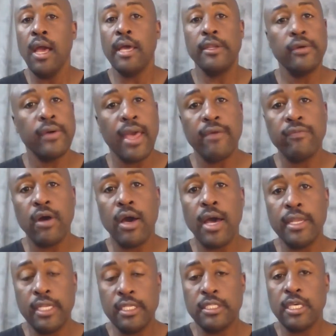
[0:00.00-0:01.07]
I
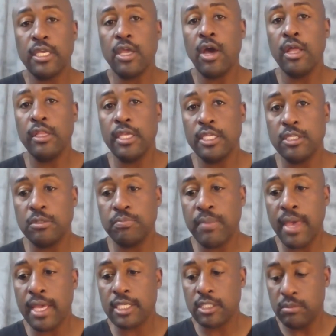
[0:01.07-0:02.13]
didn't tell you all the
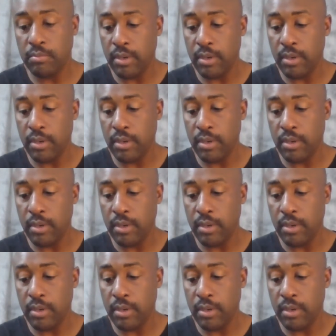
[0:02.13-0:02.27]
specs,